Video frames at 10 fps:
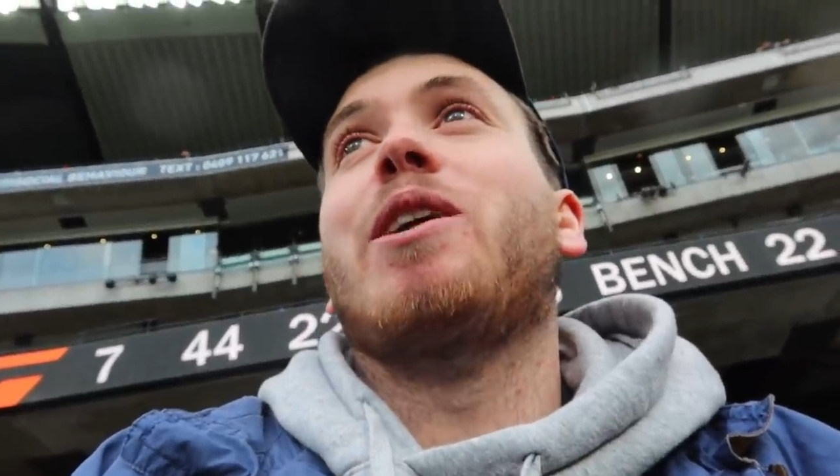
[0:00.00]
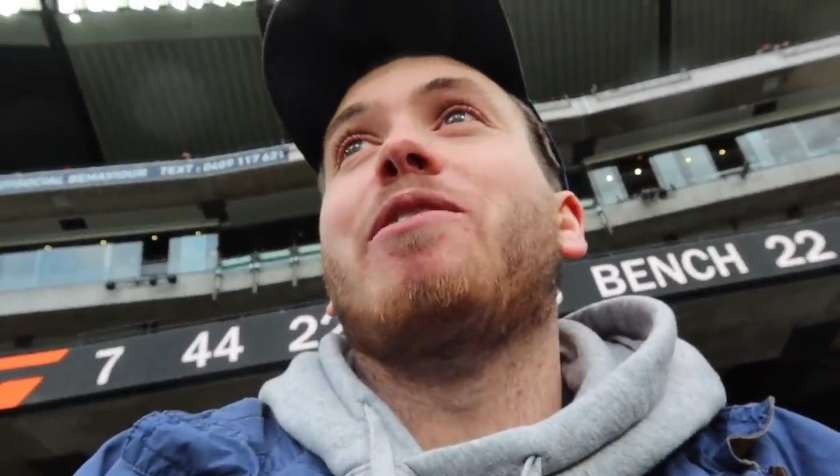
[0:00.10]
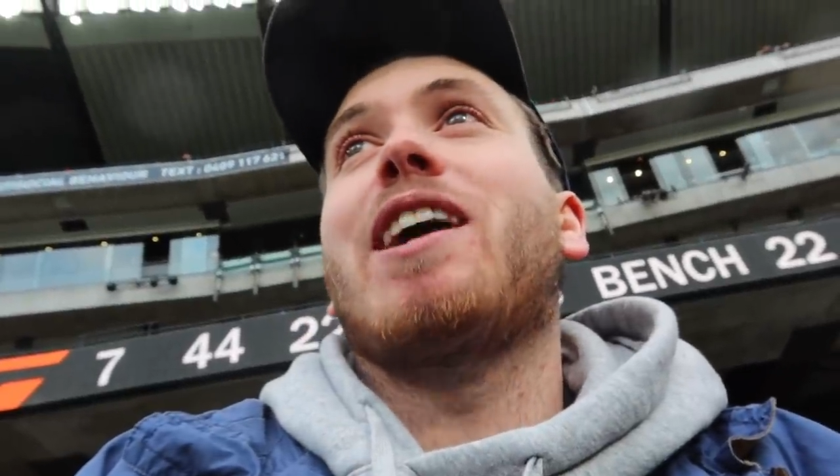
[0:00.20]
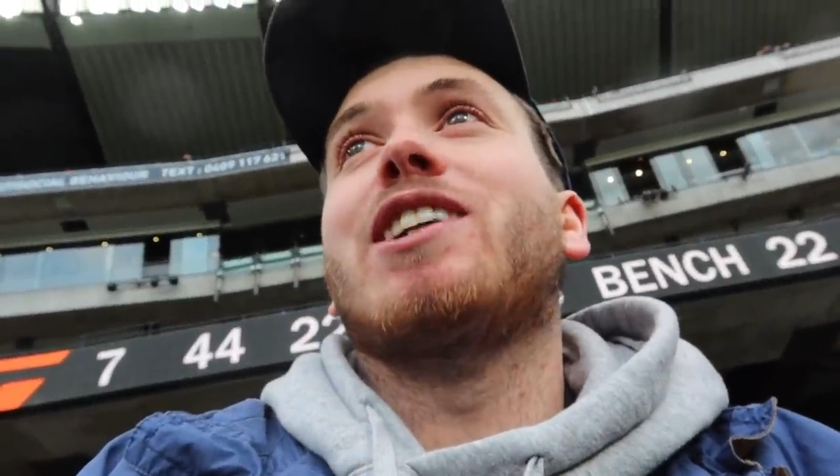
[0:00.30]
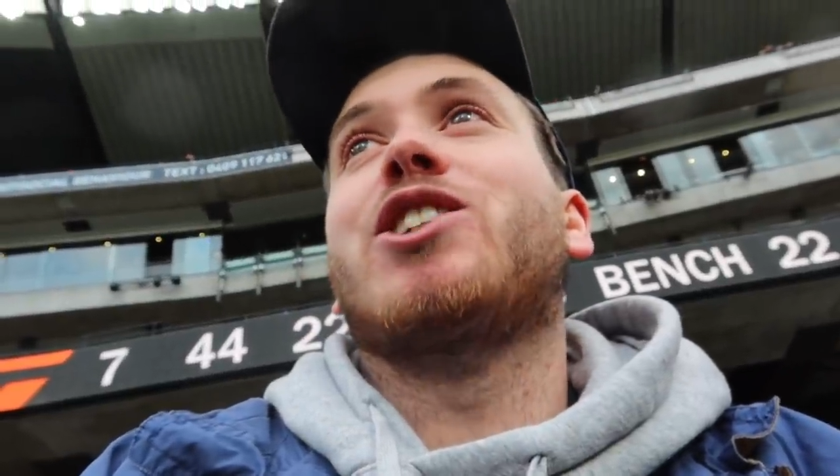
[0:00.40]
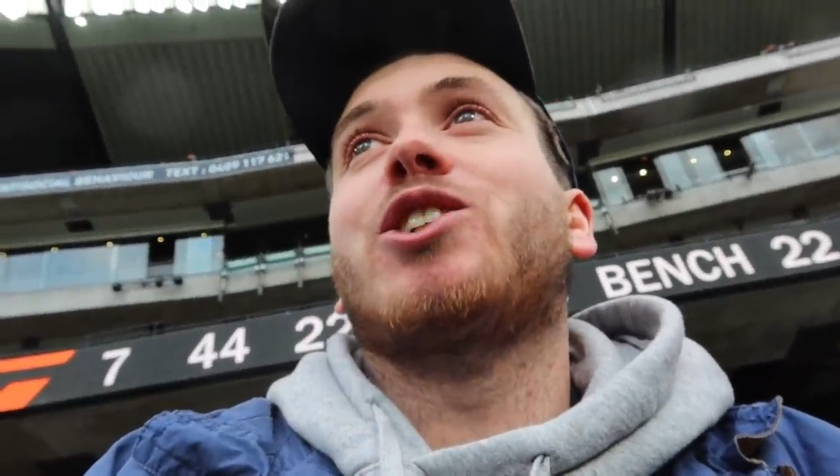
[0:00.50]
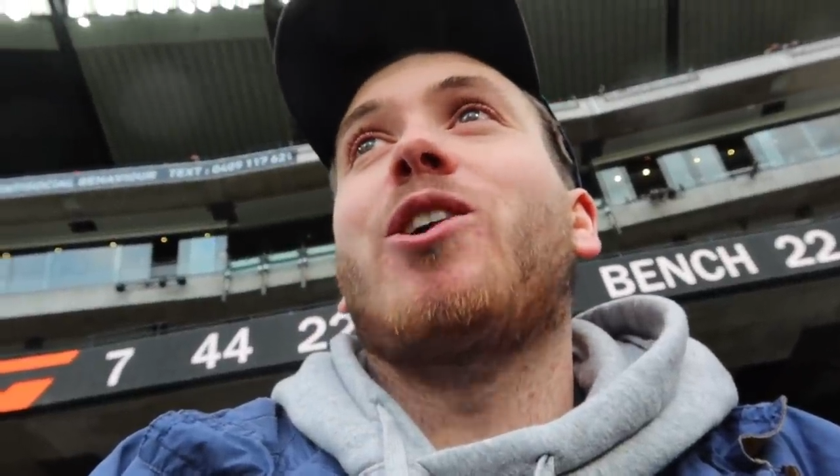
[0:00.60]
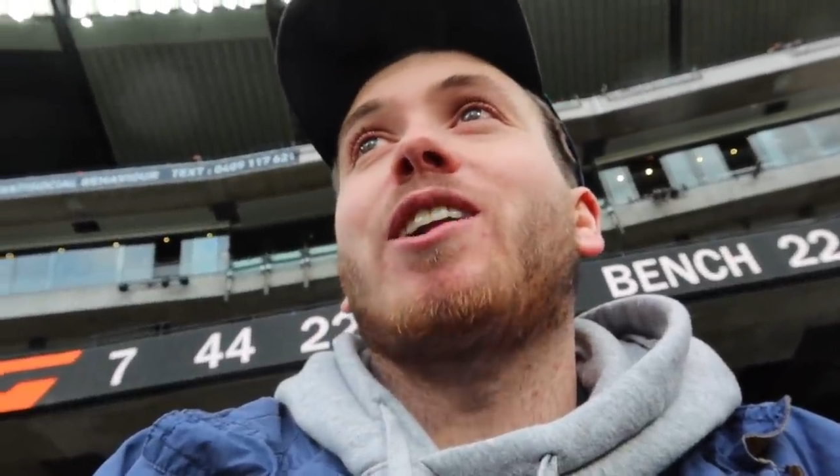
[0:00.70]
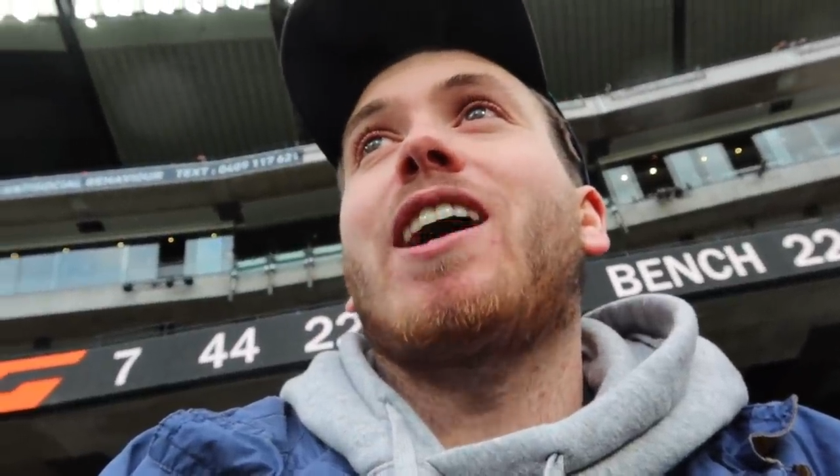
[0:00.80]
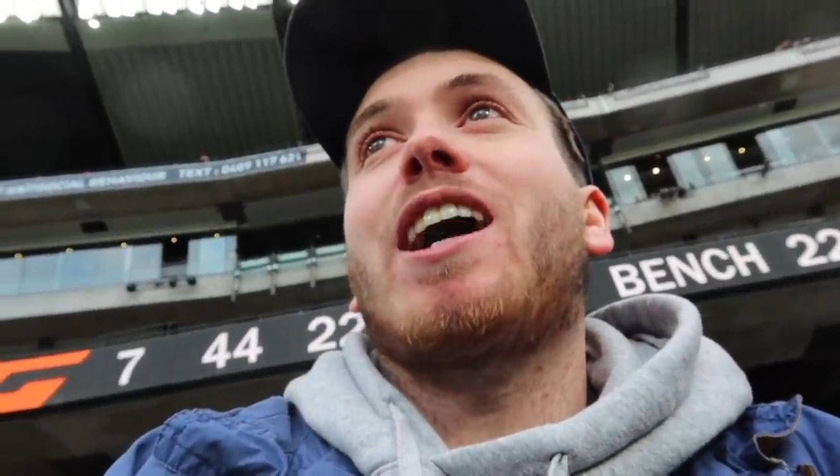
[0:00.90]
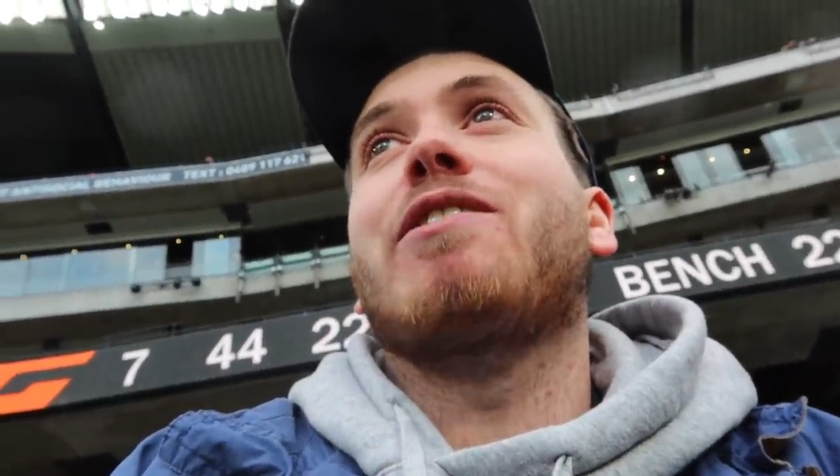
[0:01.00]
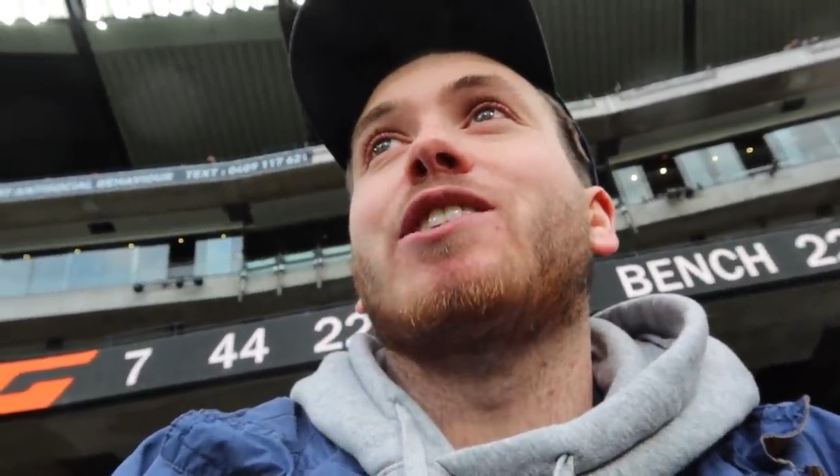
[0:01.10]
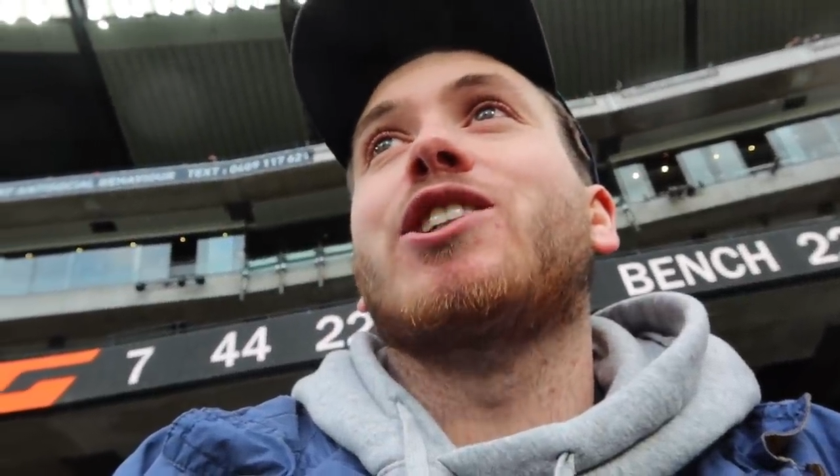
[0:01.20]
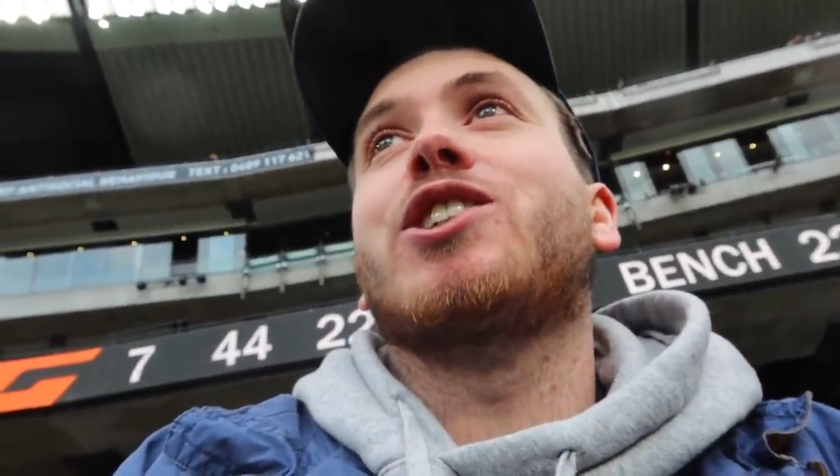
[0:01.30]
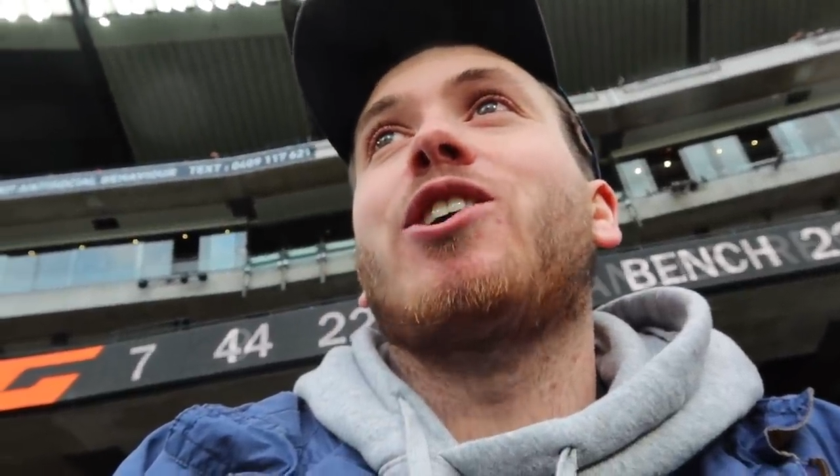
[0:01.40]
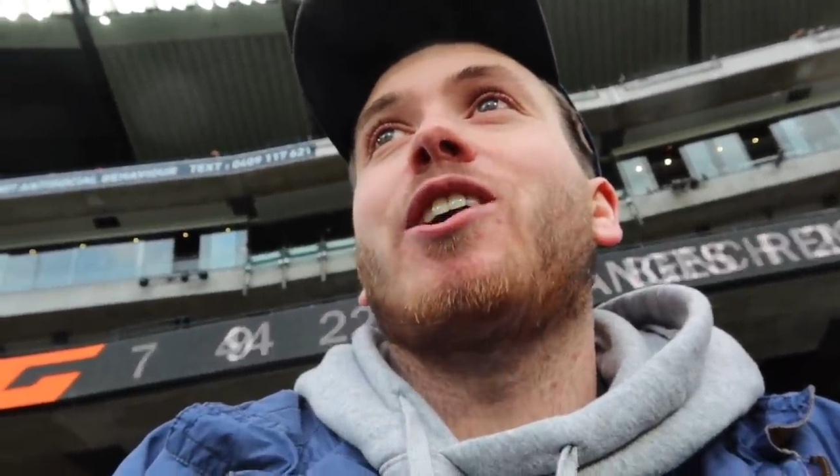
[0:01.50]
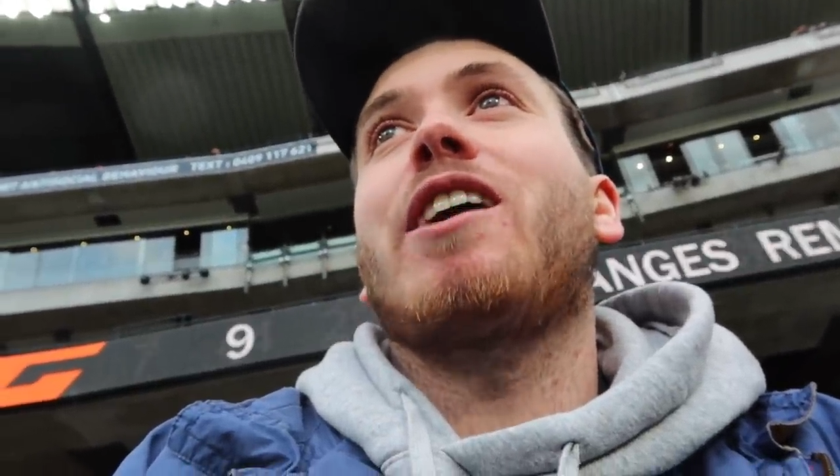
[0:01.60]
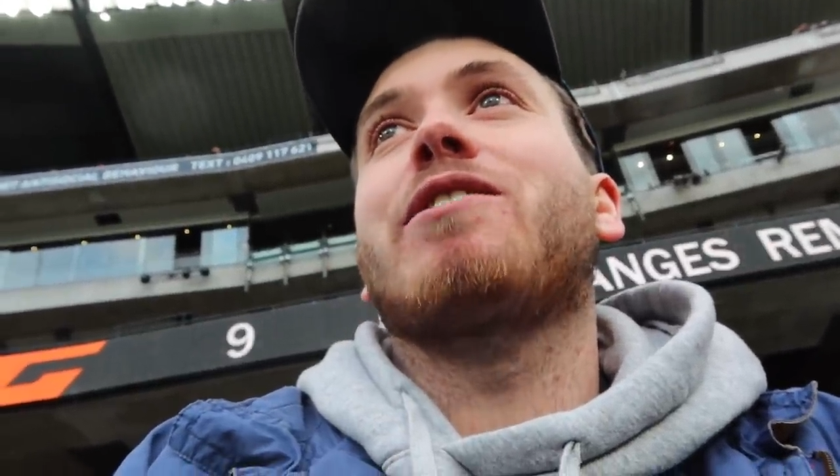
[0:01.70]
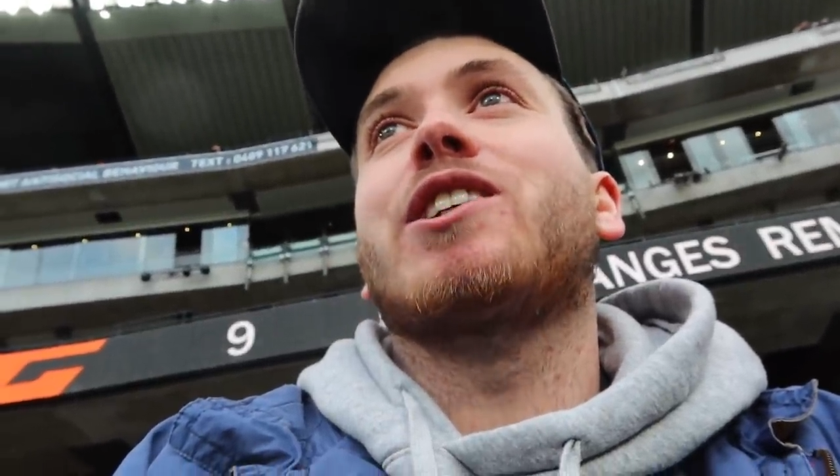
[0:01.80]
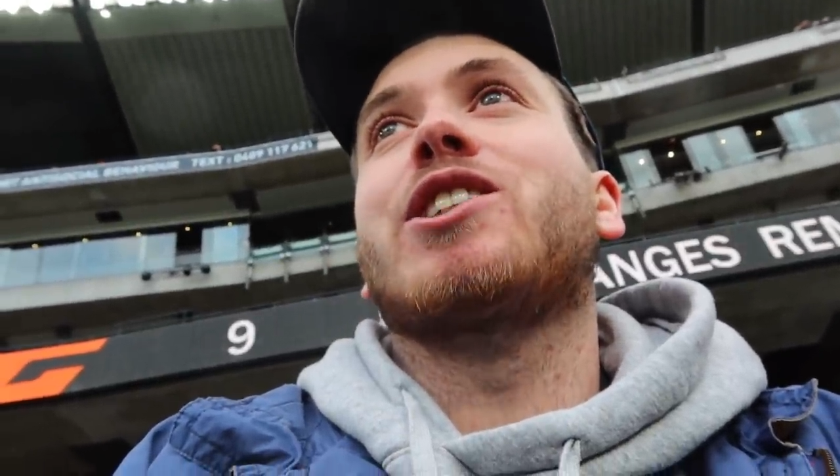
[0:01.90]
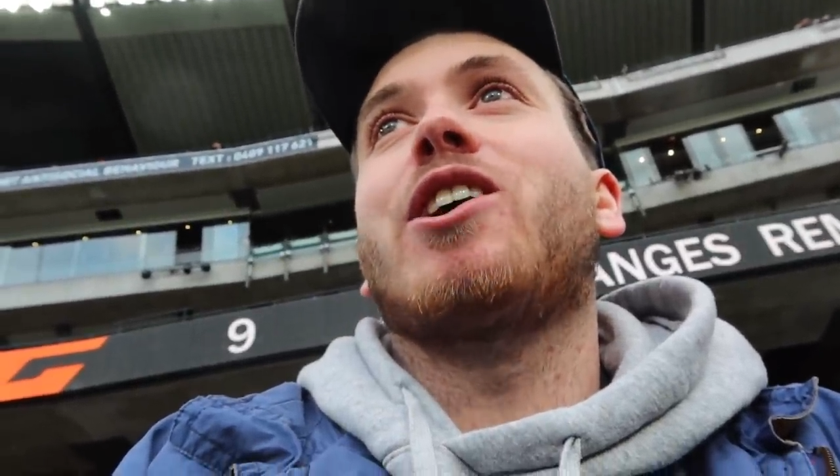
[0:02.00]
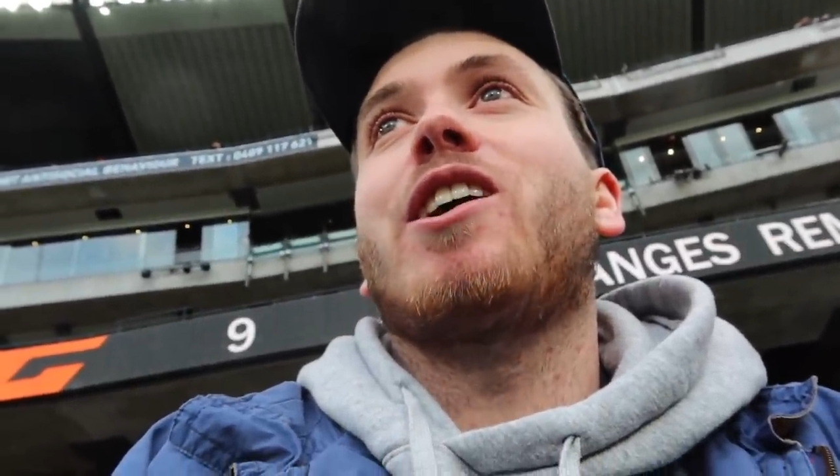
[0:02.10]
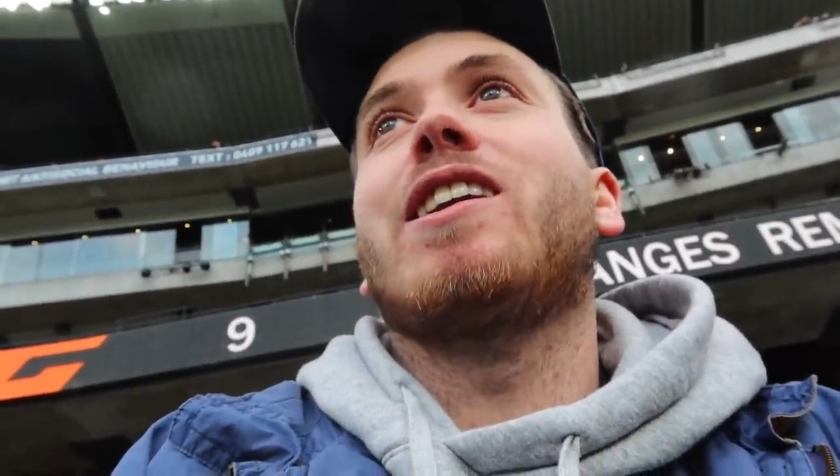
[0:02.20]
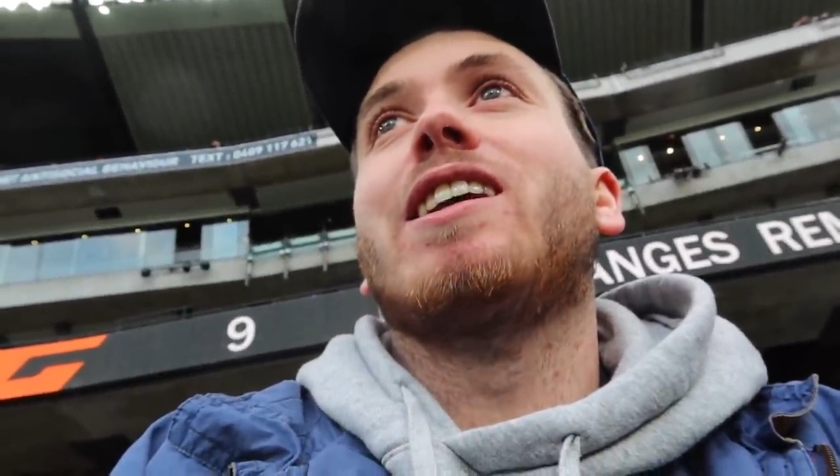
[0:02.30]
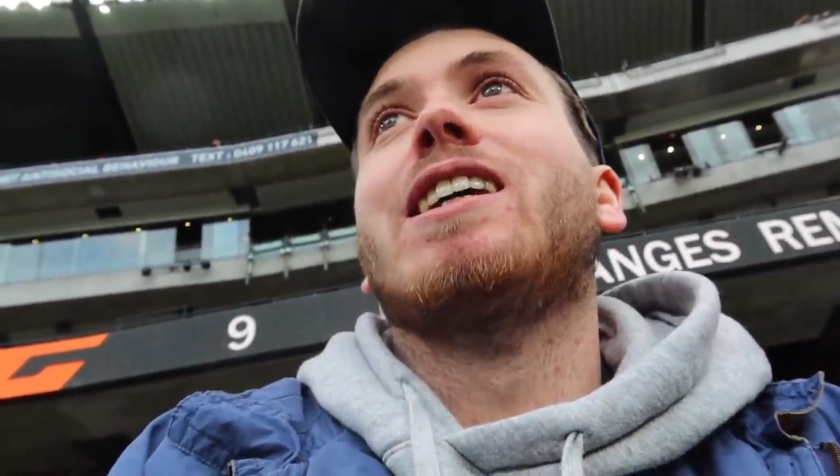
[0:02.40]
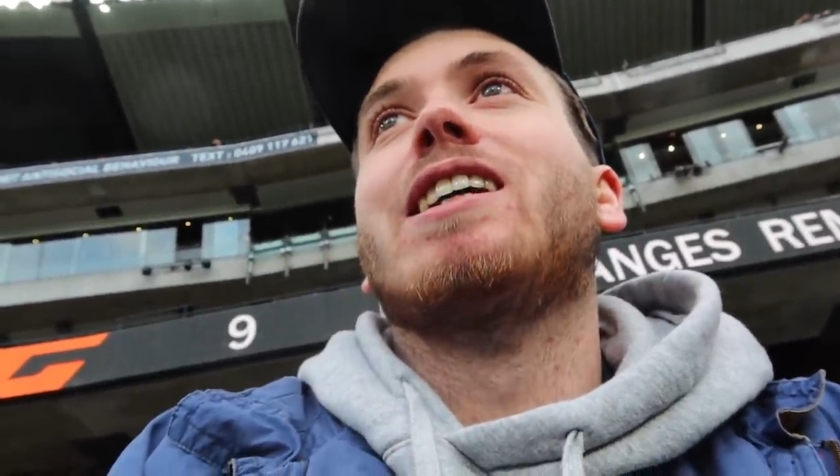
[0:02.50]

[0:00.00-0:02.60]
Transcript: We've had shot after shot after shot.